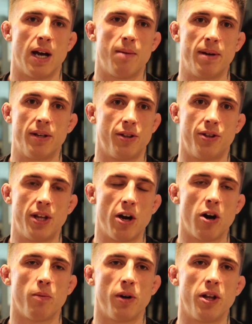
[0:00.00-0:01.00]
I mean, they
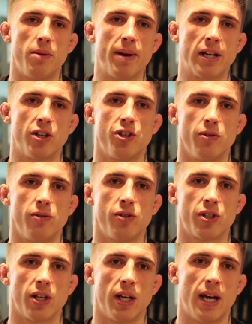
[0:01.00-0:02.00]
are one of the biggest
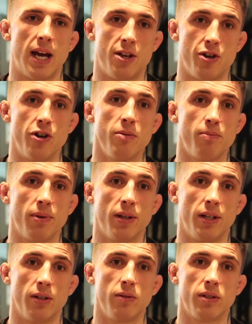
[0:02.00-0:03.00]
shows in Europe,
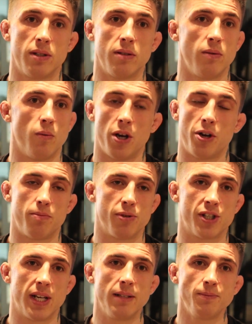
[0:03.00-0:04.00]
you know,
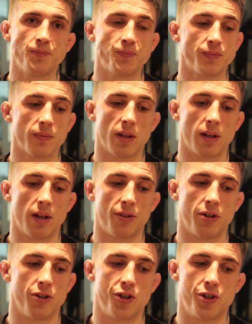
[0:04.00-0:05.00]

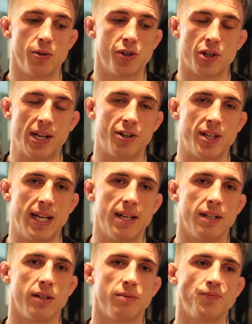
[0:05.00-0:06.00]
100%. Their shows are
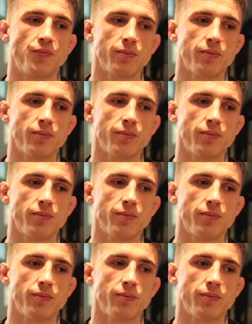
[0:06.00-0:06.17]
entertaining.